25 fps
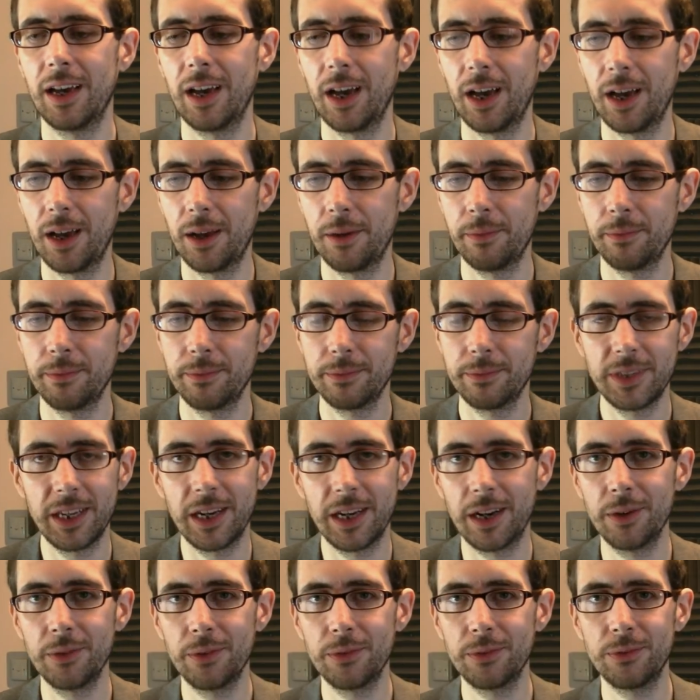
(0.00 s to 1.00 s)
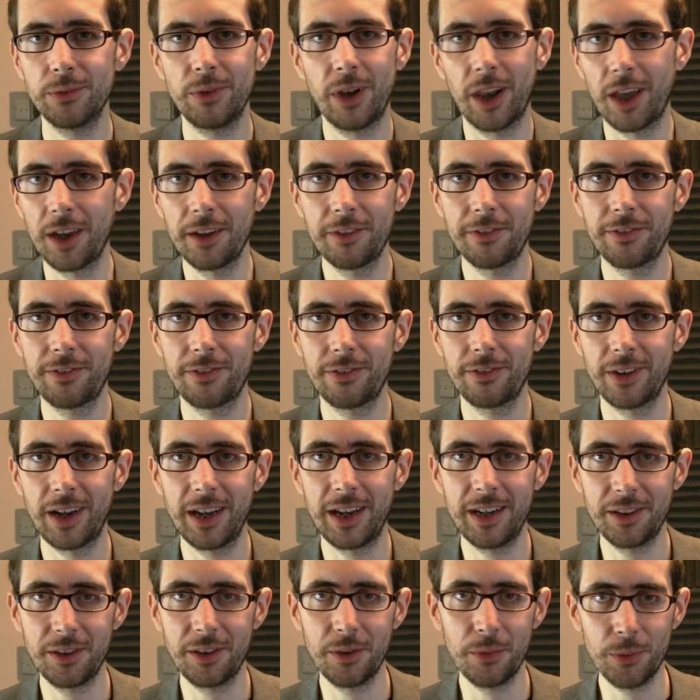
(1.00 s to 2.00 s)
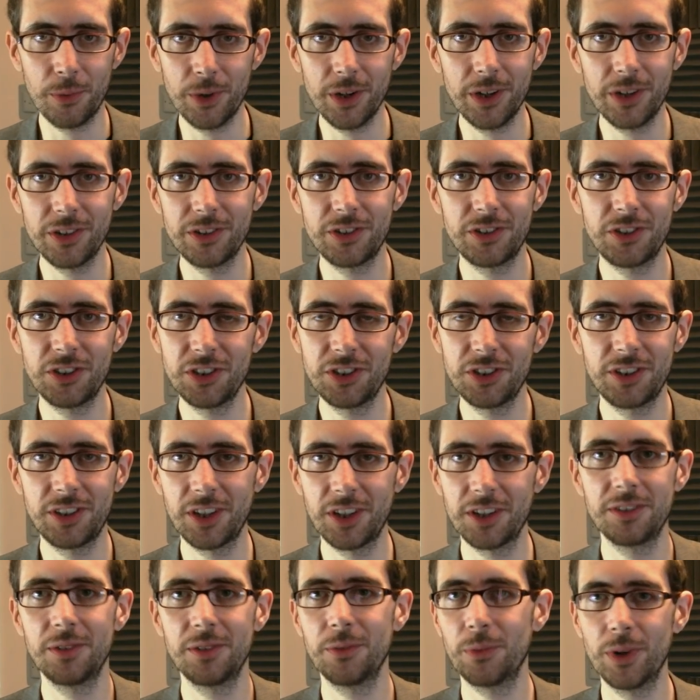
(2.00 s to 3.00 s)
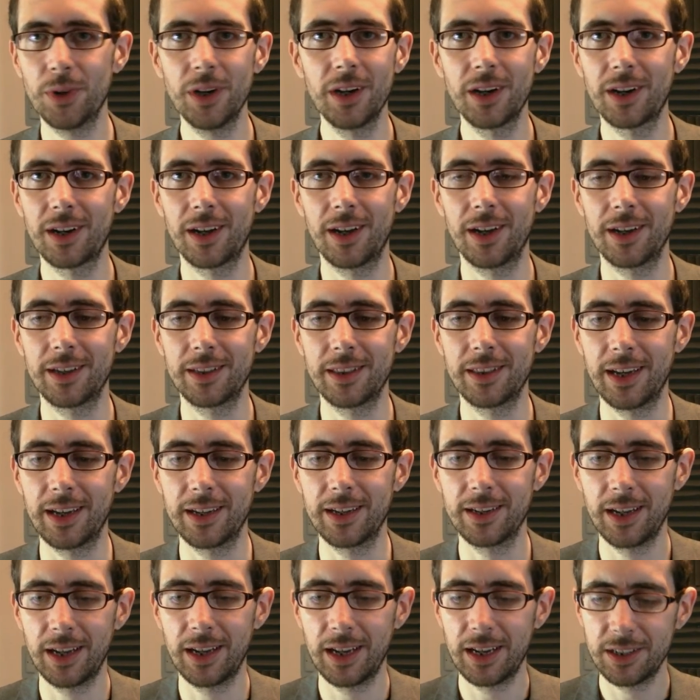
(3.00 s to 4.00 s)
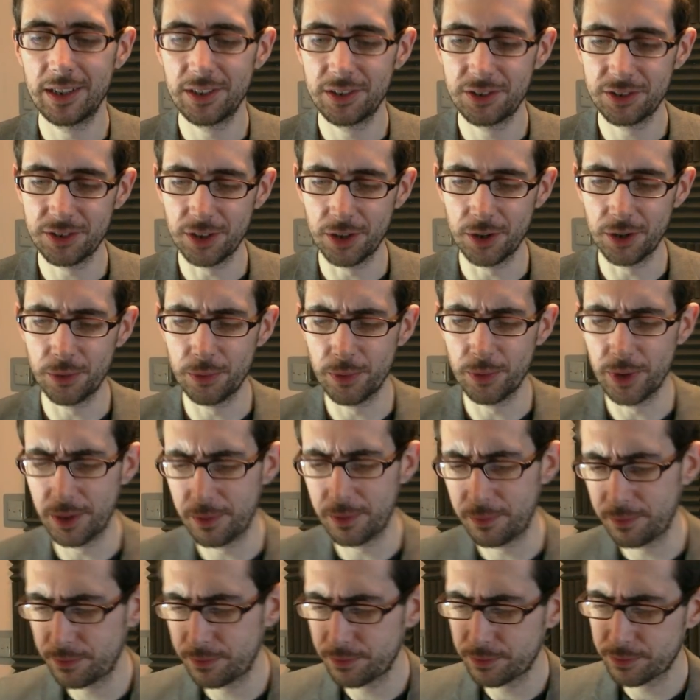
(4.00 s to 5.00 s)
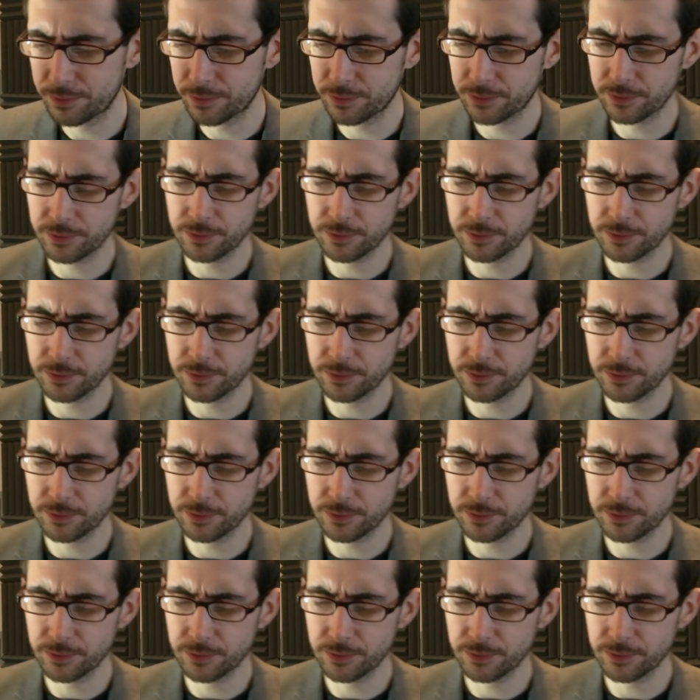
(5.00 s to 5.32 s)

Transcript: Um, you know, life and the world just doesn't work like that. So um,